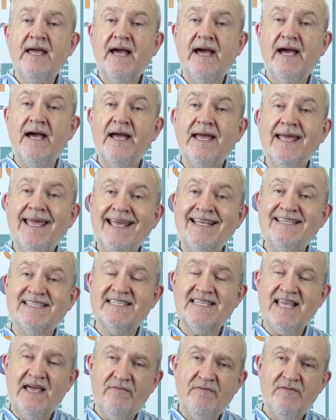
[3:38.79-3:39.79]
uh,
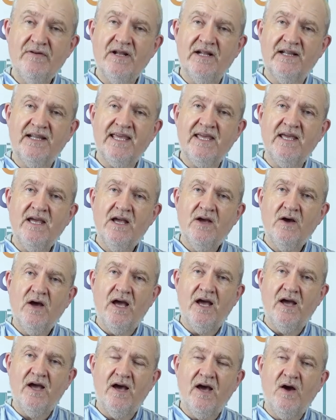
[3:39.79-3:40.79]
it's definitely
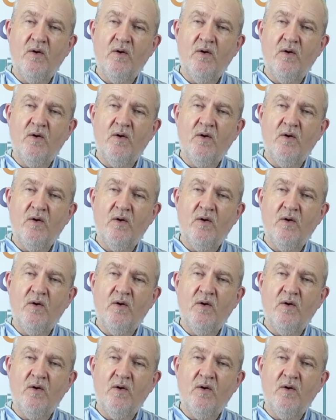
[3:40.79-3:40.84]
uh,